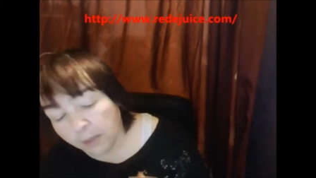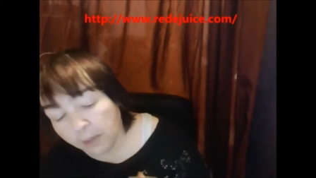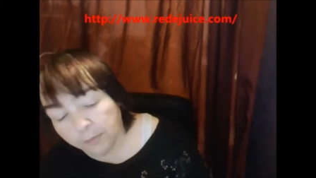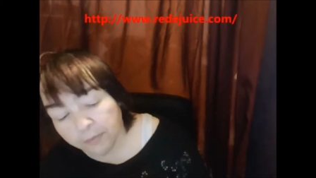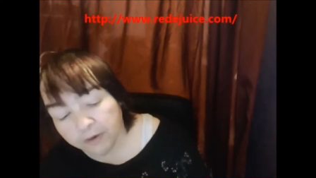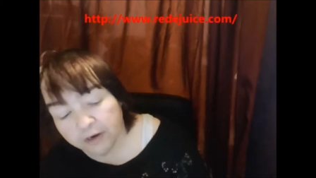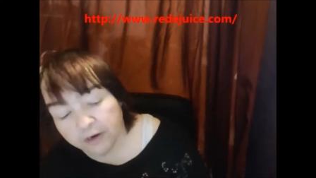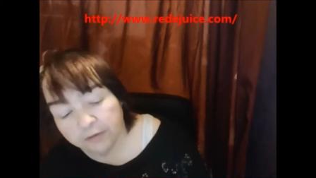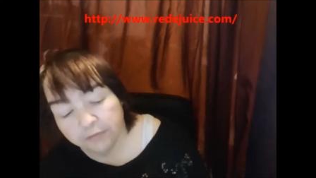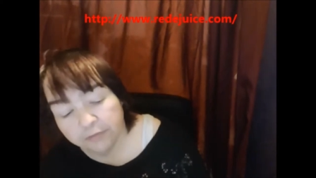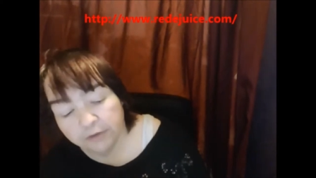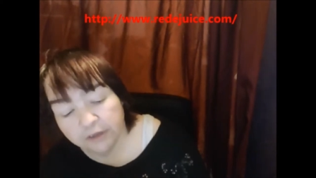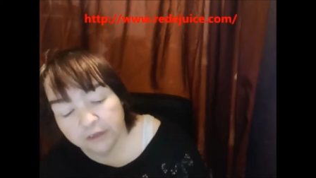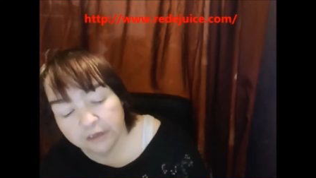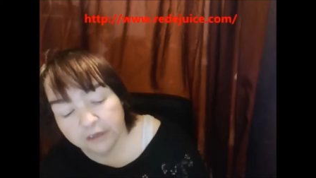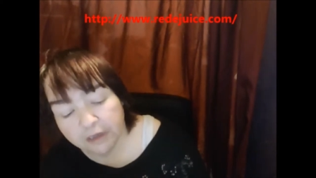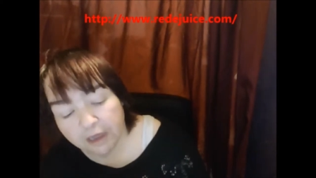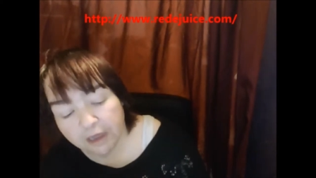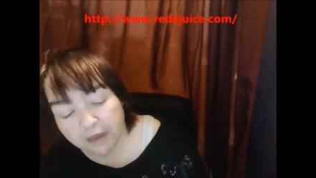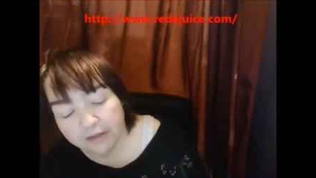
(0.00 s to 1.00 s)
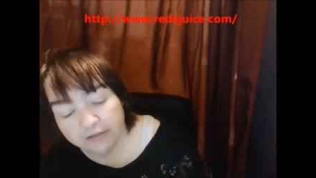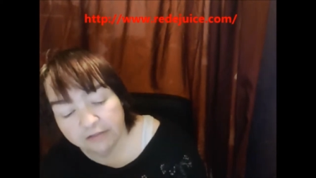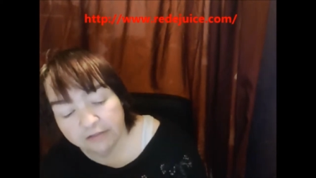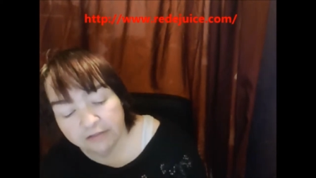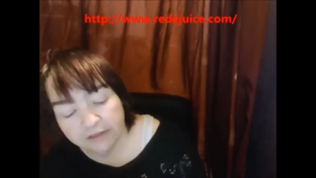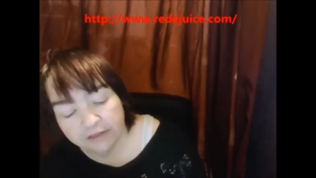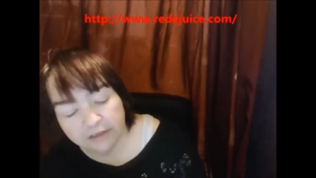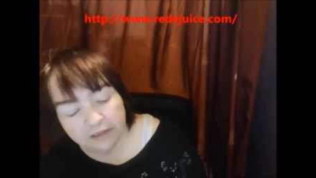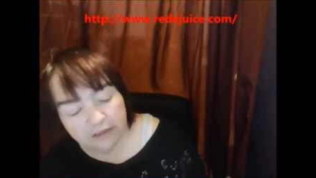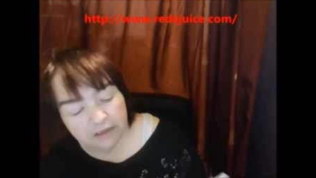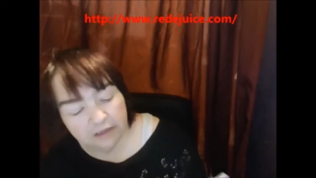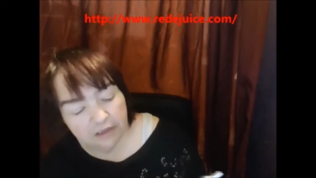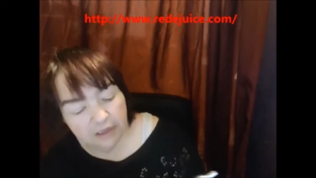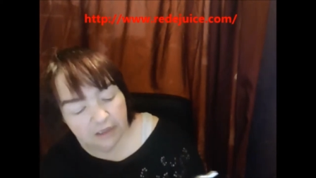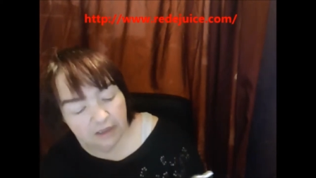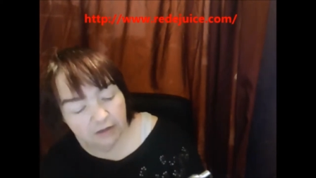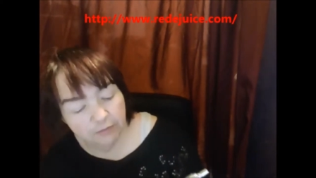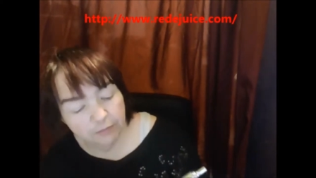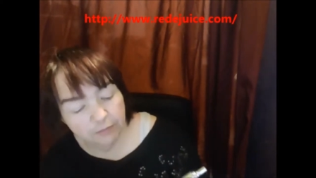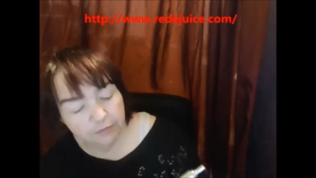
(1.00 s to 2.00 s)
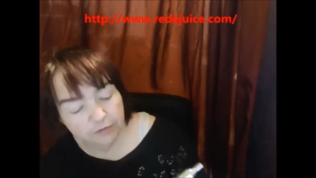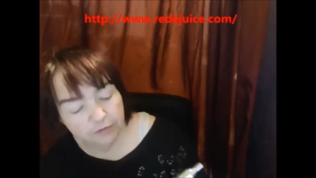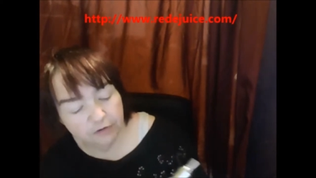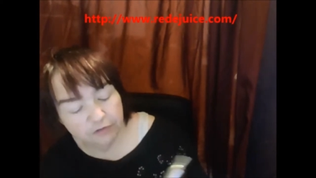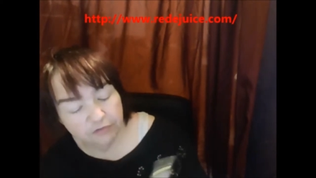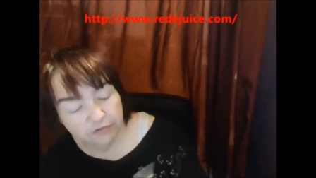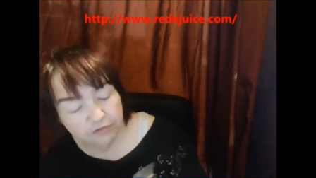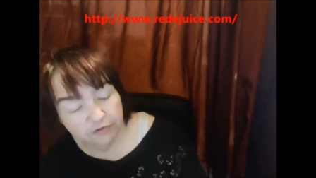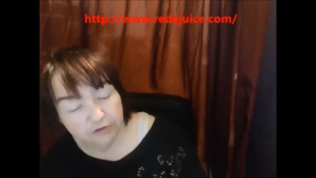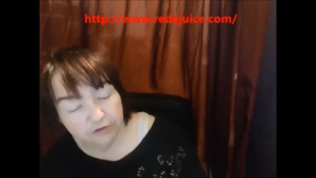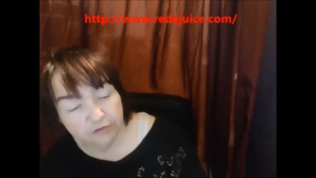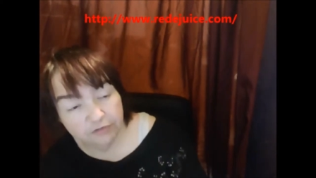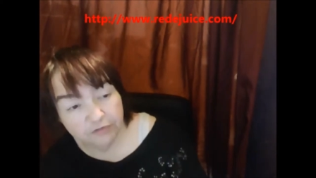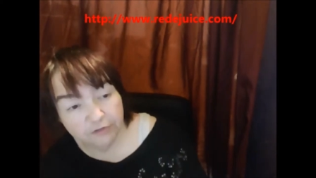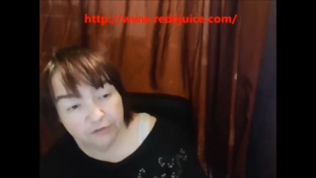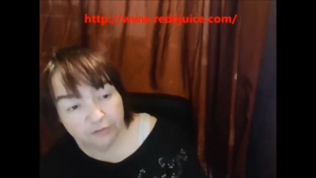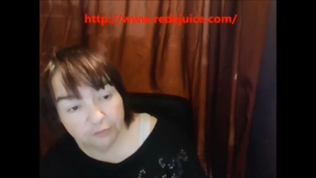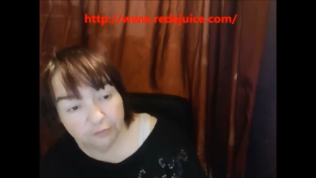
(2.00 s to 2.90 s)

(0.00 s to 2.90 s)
but I really like the cloud production of the